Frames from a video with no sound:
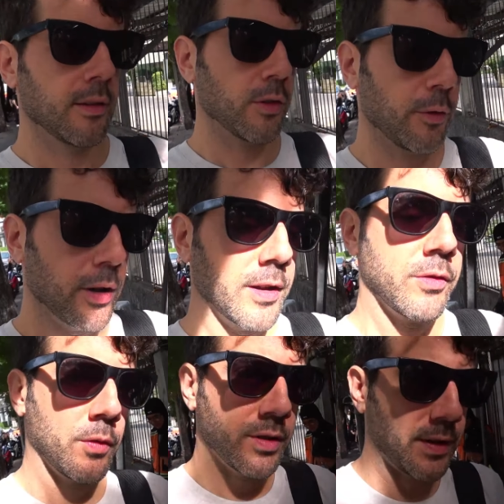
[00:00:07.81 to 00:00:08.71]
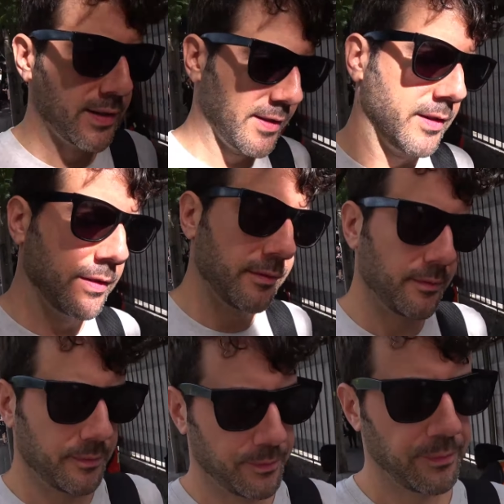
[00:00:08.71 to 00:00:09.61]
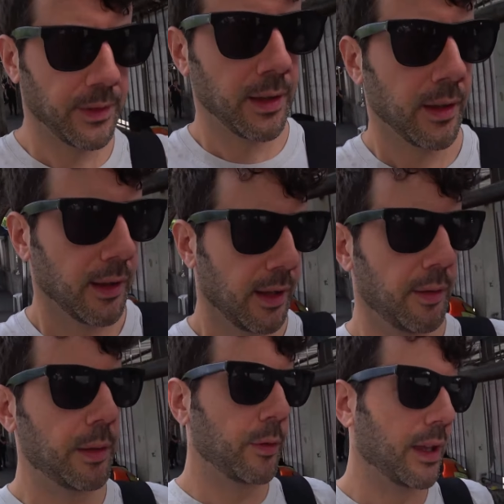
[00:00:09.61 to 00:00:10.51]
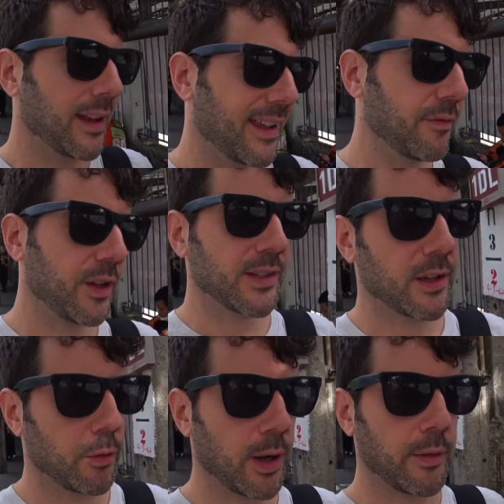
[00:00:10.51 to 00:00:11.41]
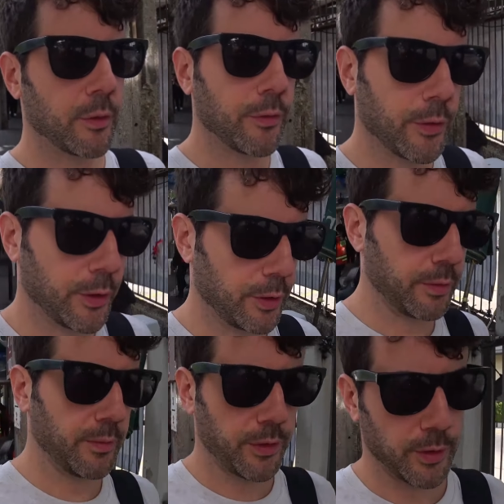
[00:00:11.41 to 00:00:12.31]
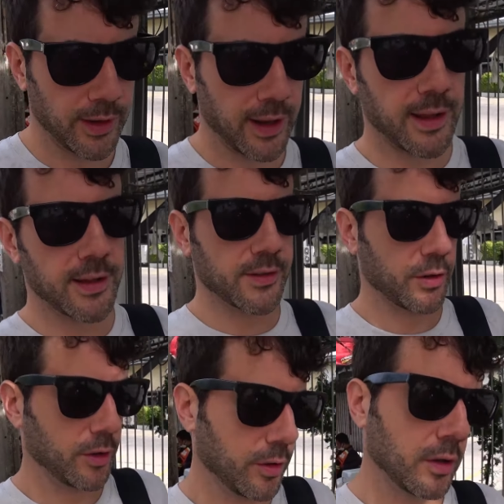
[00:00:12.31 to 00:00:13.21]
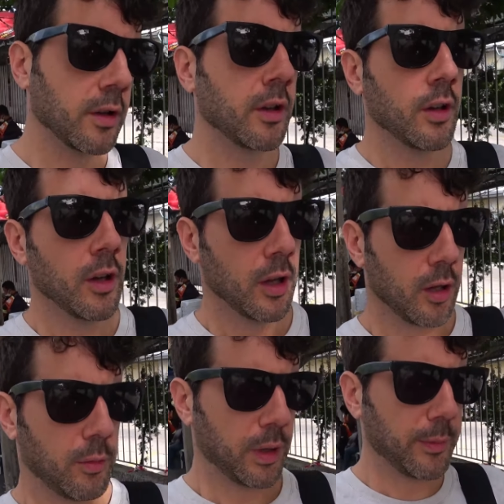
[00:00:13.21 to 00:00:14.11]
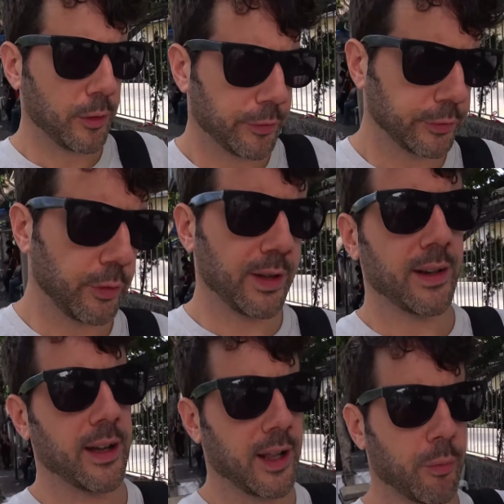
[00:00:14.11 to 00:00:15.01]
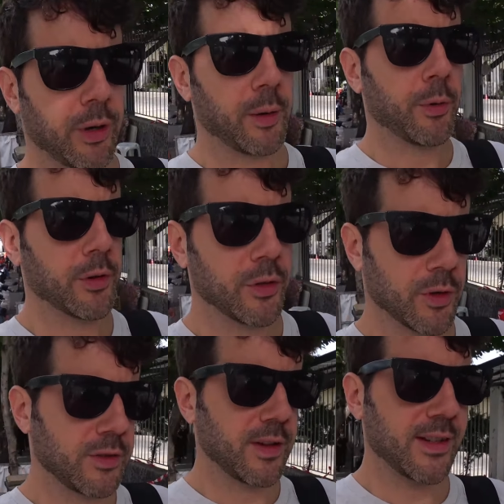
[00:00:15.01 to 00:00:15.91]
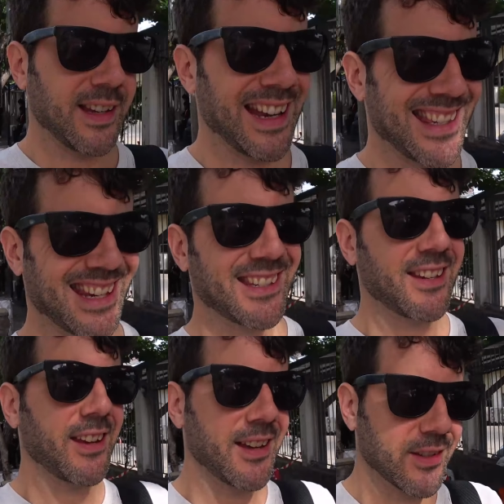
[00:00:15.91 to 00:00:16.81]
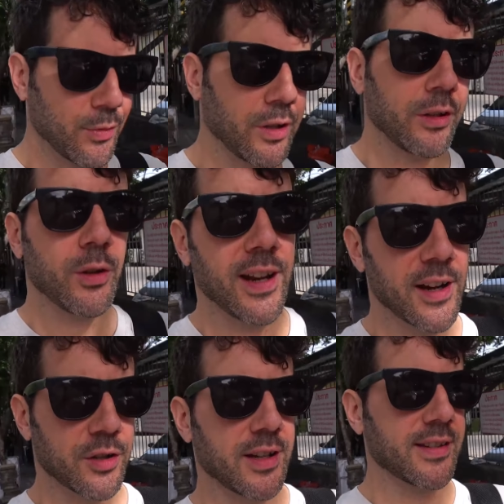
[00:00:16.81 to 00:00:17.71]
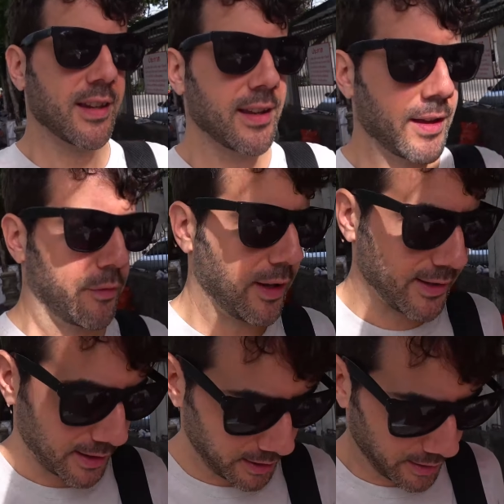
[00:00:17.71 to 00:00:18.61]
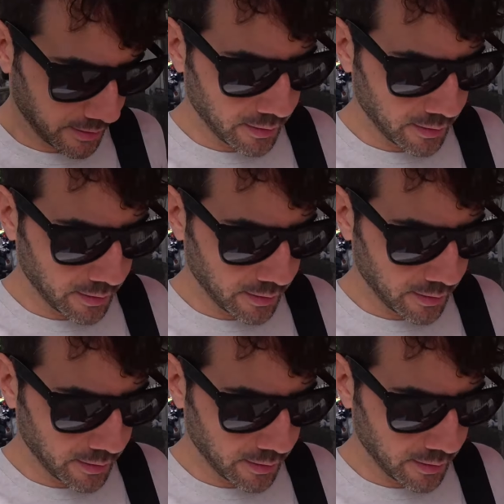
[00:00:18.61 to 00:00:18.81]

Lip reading: So if you're on a tourist visa and maybe you got a visa on arrival for 30 days, or maybe you flew in on a proper tourist visa and you got 60 days, well, you can actually extend that visa